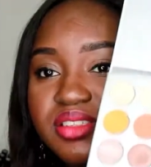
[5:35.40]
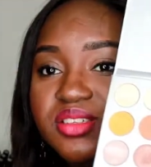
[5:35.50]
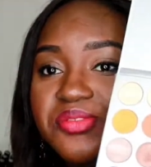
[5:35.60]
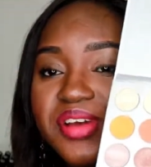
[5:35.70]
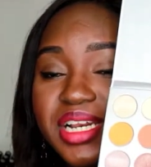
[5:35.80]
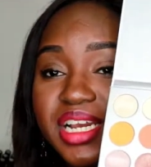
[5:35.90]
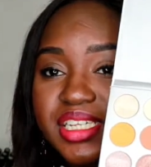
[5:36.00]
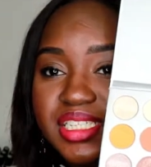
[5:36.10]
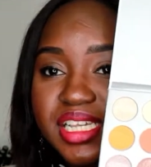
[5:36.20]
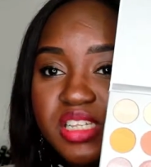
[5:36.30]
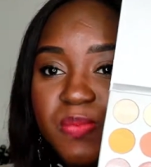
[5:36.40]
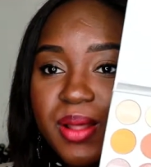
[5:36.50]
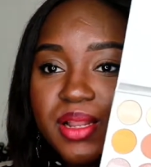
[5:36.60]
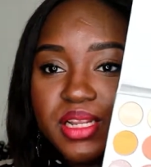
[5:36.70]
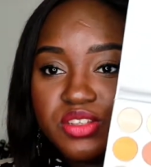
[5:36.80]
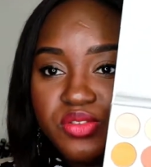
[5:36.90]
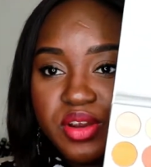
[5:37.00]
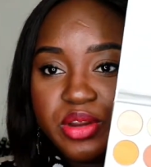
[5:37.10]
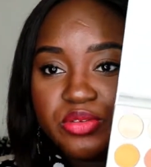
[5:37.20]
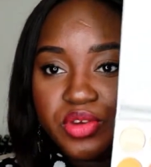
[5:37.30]
It's so funny because this palette is
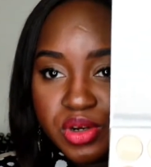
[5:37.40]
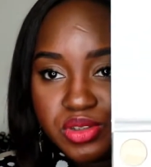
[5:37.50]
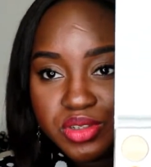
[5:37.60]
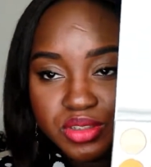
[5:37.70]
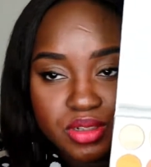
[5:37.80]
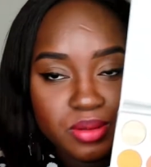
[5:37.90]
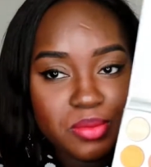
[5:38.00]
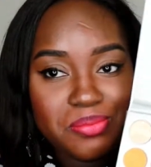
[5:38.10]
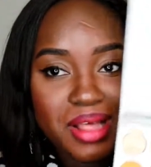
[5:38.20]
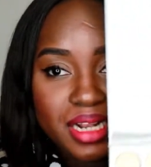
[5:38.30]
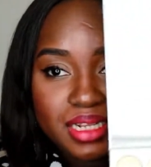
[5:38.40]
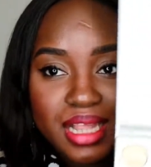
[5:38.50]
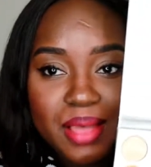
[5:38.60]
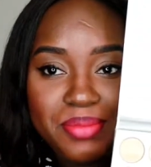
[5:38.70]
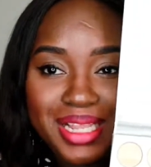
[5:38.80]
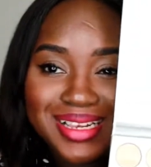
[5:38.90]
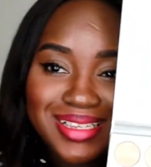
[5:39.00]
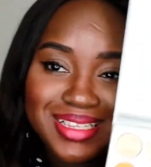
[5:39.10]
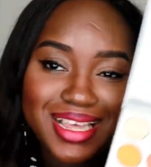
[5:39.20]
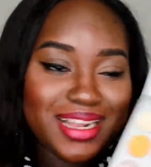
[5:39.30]
very versatile but that being
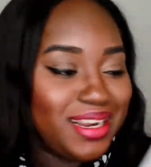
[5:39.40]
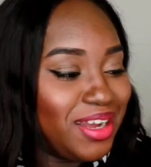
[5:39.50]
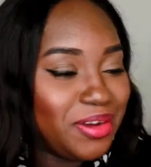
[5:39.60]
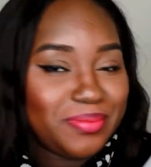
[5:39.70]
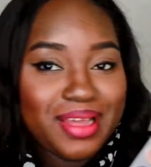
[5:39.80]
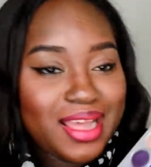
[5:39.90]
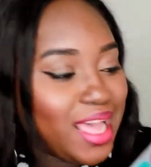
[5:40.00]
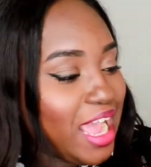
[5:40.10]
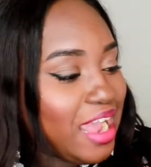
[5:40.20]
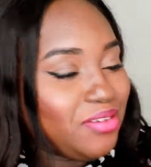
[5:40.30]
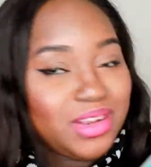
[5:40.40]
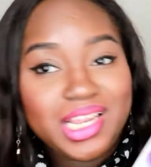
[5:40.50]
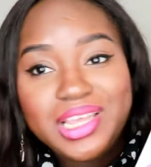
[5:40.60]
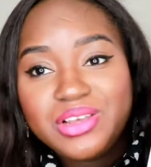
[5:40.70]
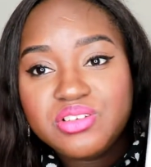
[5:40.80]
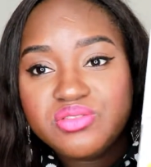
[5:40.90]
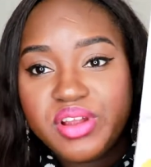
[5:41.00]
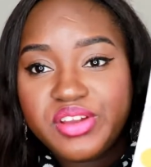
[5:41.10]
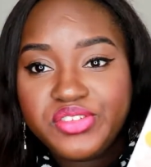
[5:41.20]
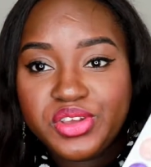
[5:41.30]
said, um, I can only use
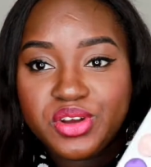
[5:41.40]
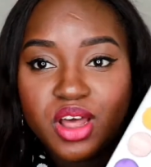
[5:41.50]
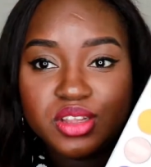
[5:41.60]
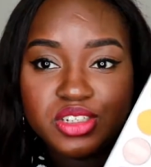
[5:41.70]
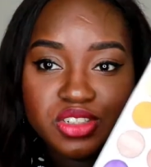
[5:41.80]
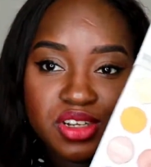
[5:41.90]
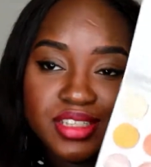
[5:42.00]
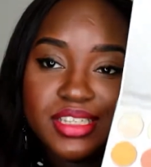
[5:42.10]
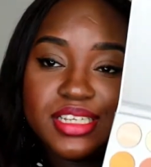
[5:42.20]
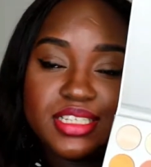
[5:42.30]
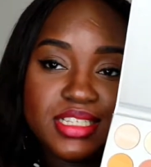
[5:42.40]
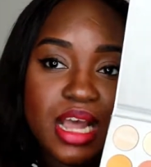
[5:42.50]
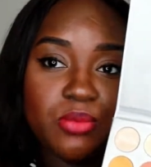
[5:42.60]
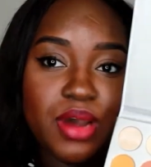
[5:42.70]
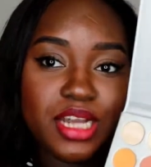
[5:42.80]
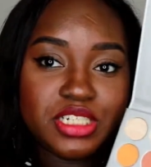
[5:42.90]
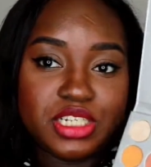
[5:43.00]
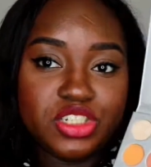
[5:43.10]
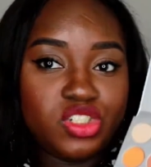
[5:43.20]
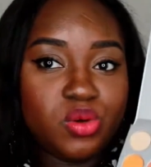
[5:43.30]
very few colors on this that will
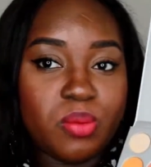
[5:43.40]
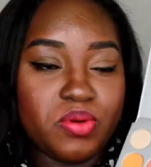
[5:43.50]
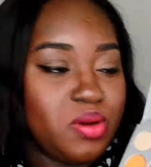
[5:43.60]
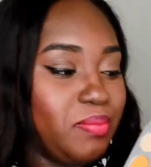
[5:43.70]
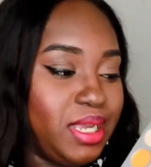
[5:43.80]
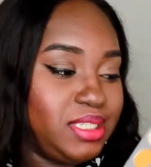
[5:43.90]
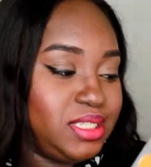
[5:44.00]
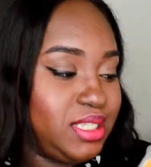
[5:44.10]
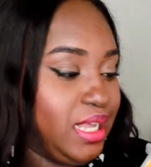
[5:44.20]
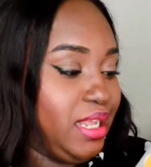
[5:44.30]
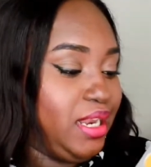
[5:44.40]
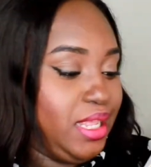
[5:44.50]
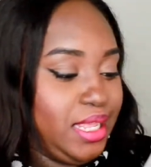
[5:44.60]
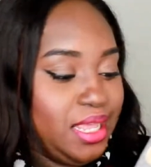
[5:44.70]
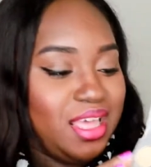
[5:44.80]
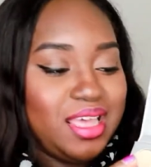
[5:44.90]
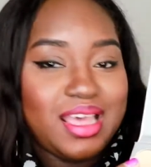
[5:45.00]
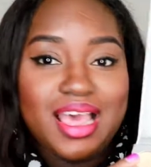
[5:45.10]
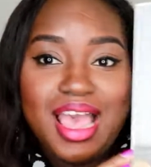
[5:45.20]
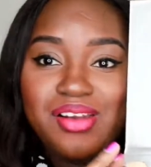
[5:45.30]
actually show up on my skin.
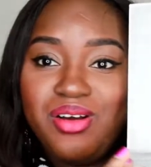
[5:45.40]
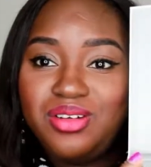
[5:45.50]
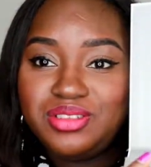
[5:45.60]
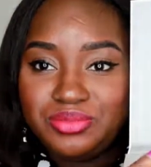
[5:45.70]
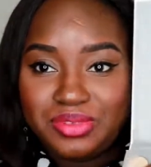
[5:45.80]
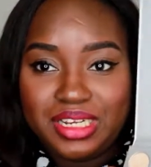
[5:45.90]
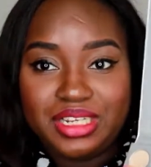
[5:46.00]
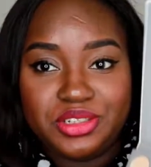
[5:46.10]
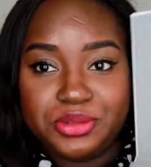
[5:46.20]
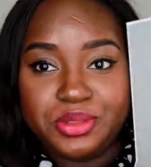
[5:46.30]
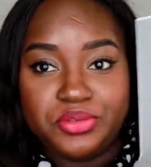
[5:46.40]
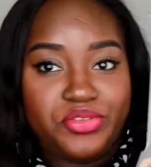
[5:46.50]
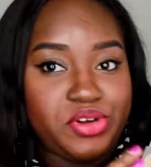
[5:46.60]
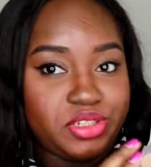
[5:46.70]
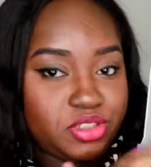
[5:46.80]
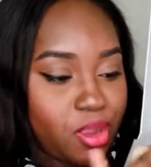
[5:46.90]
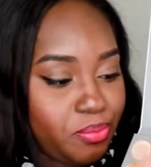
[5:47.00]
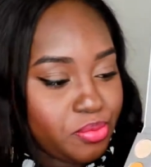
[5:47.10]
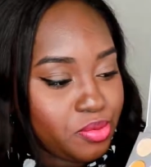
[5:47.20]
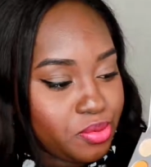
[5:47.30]
I don't really do the first
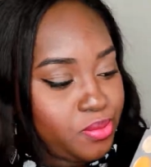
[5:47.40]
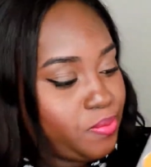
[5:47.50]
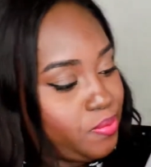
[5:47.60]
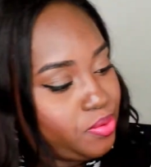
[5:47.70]
top row.